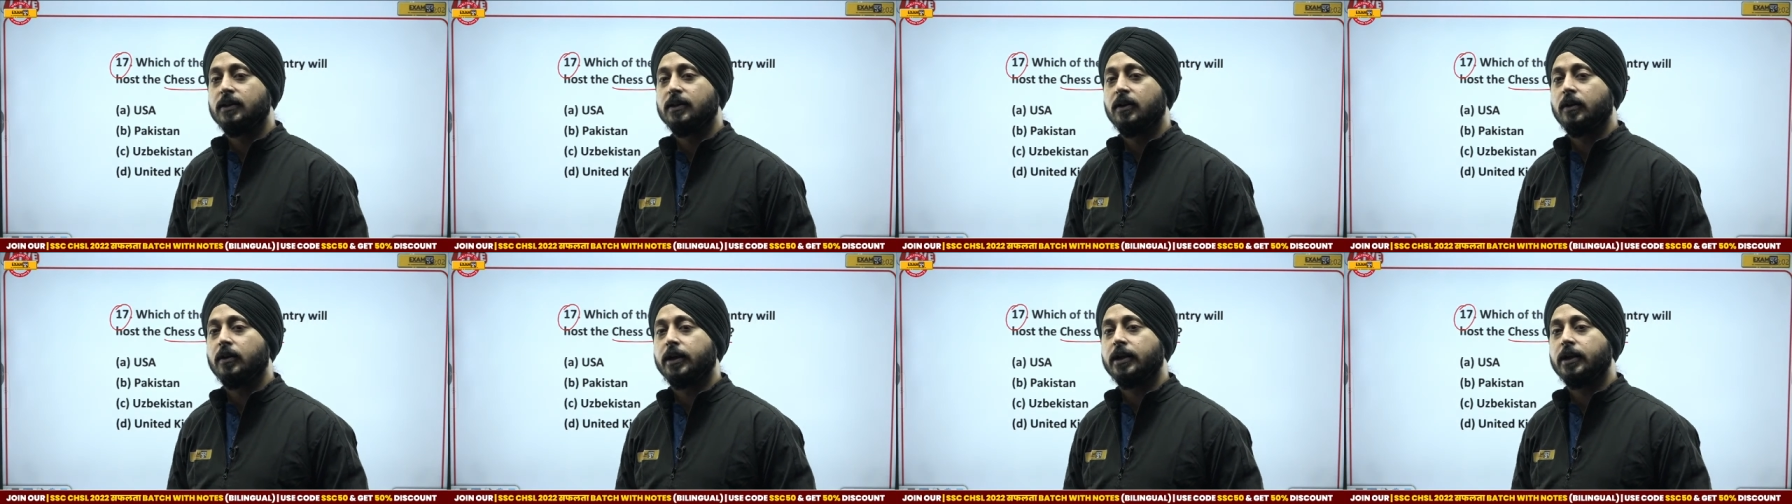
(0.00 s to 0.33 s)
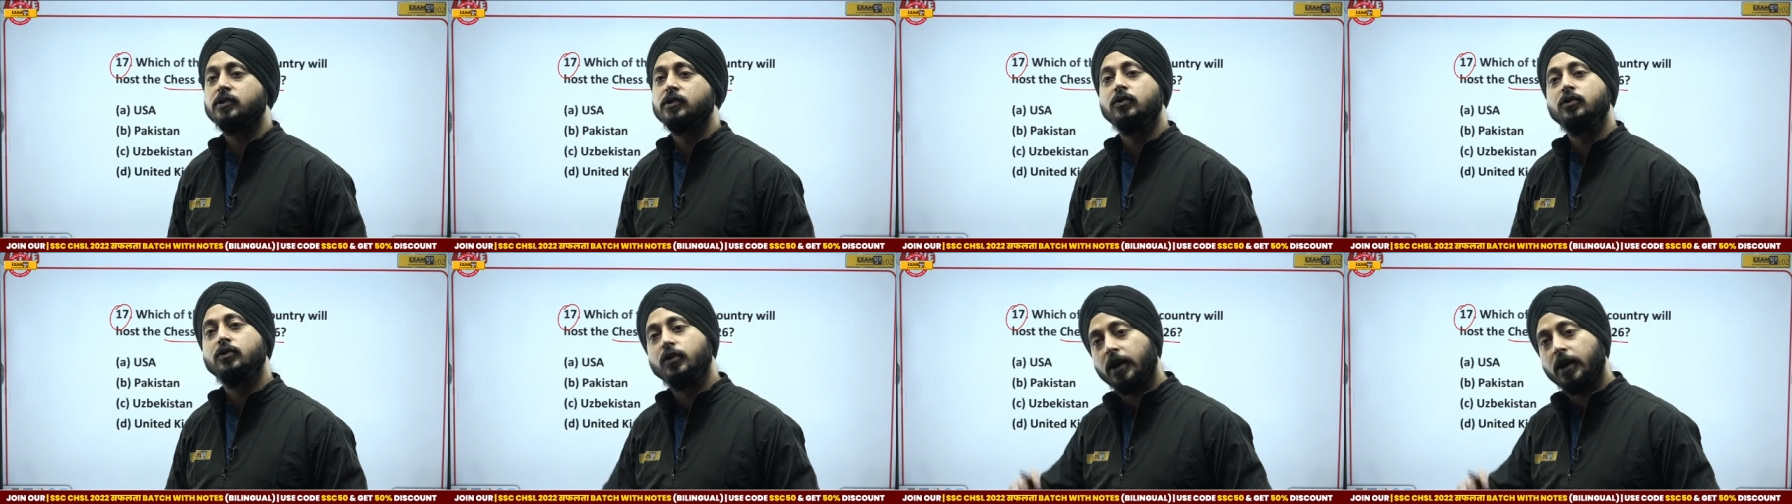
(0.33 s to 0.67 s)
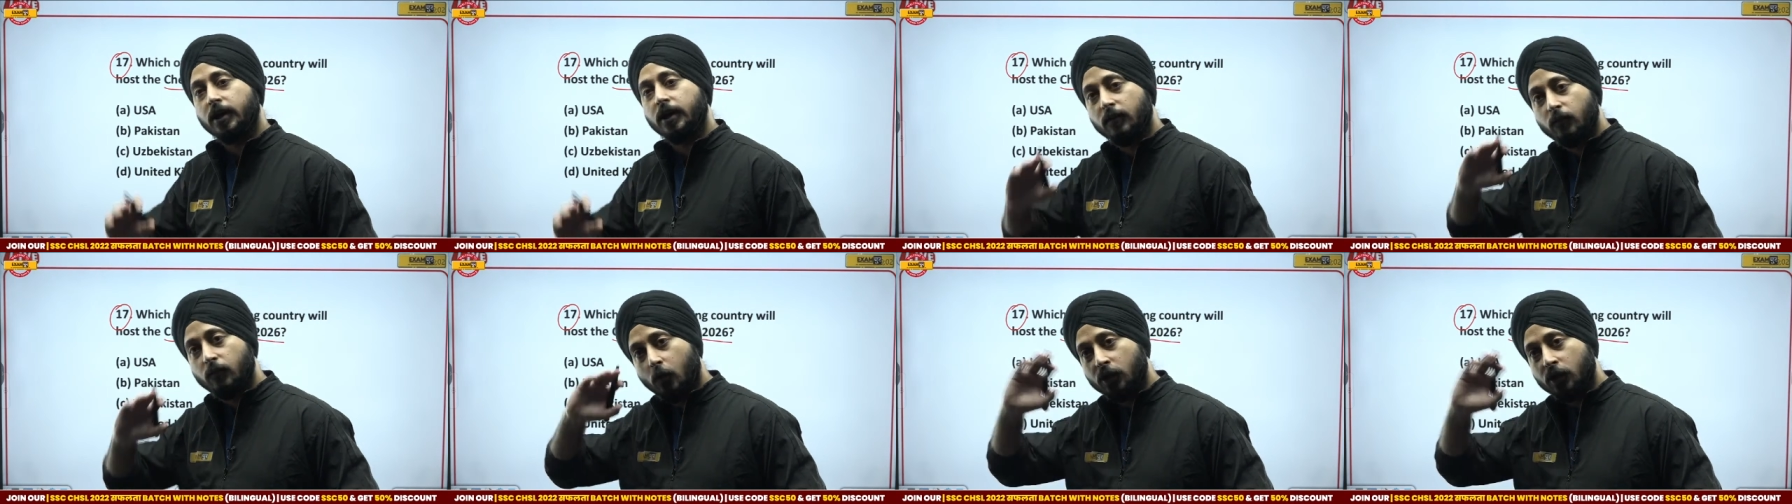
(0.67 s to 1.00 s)
Okay, so you
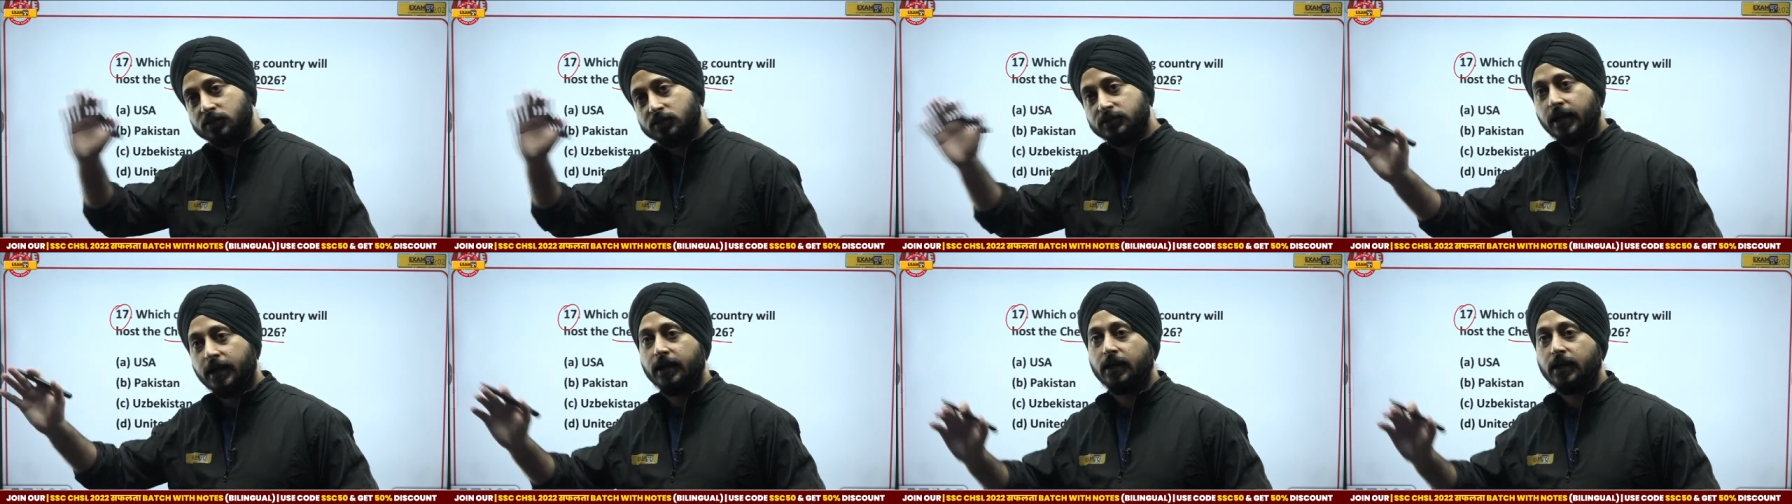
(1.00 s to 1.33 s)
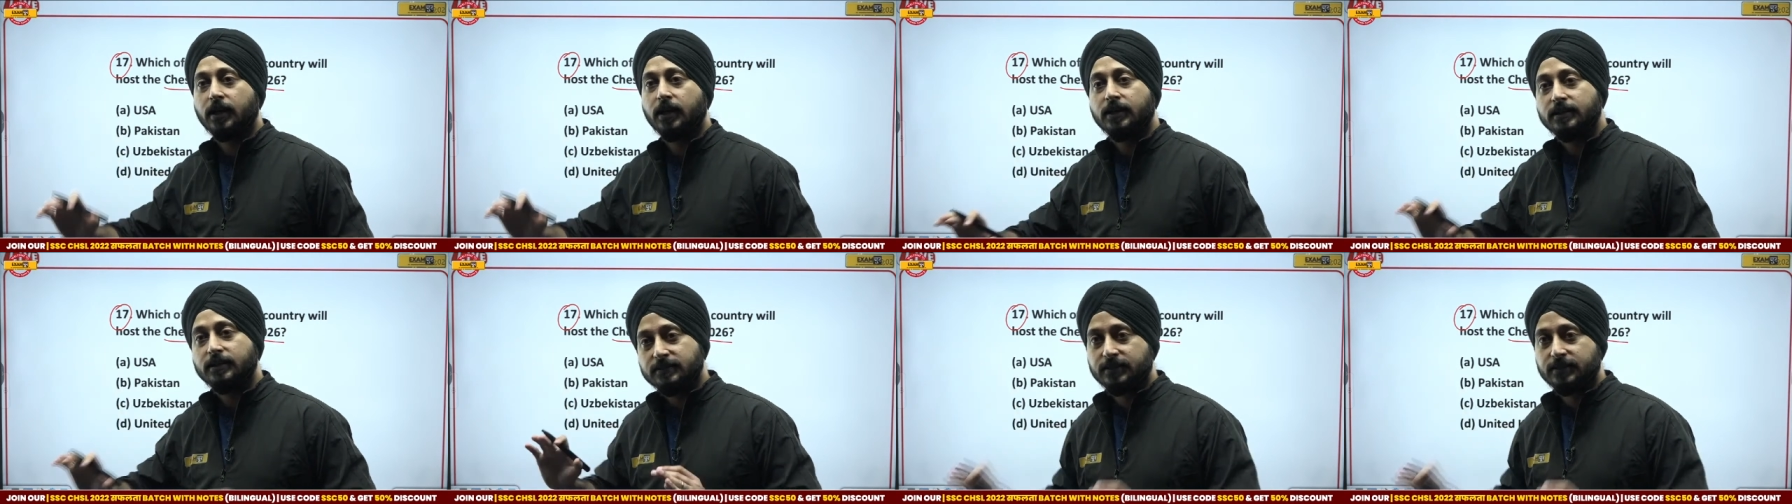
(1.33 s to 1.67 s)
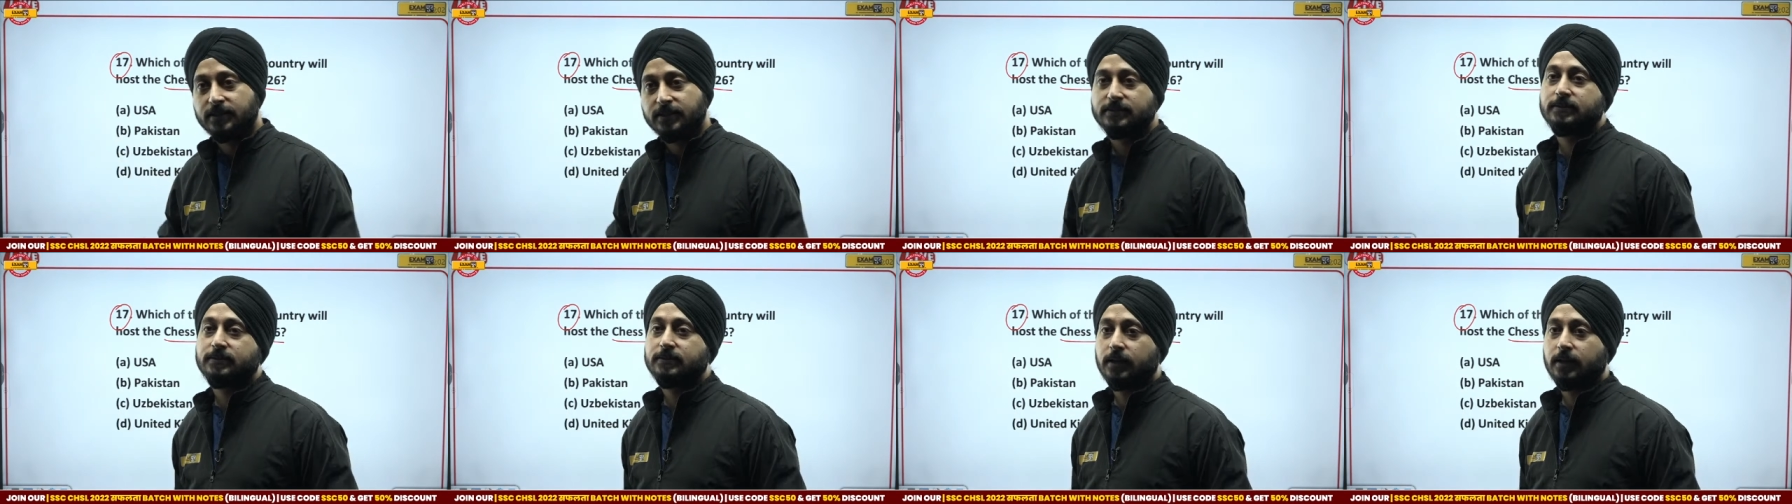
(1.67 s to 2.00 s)
can watch that.
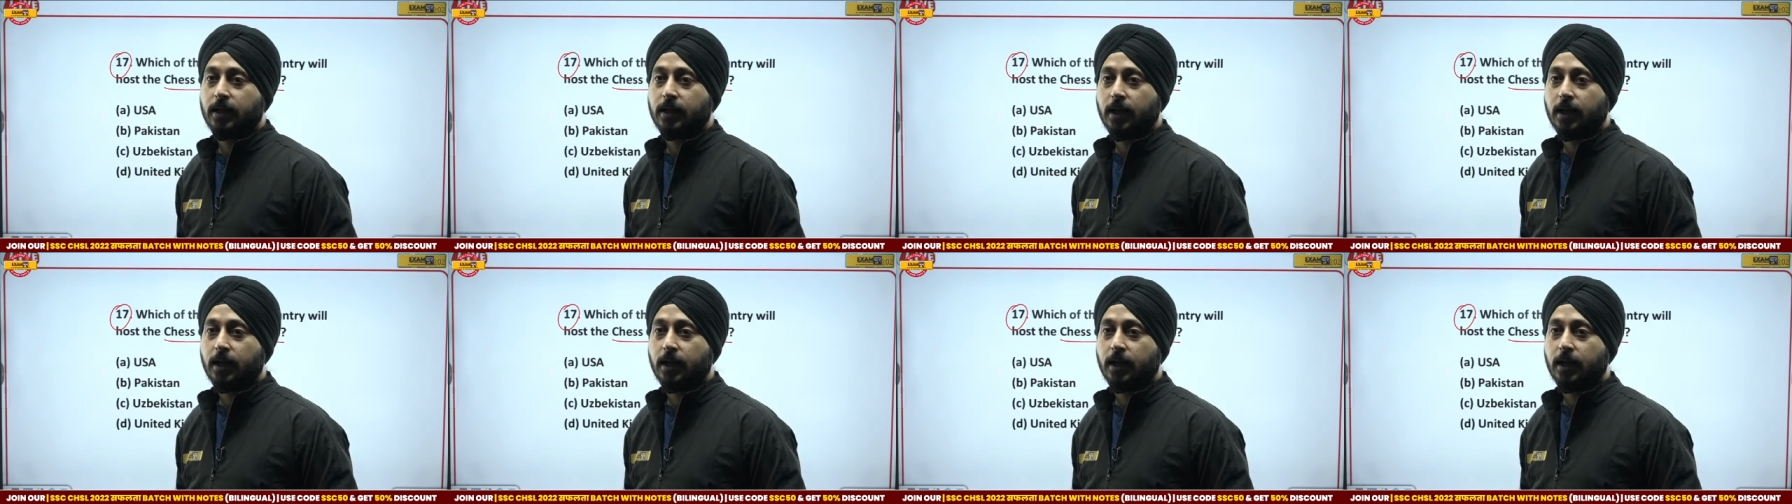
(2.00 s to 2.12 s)
This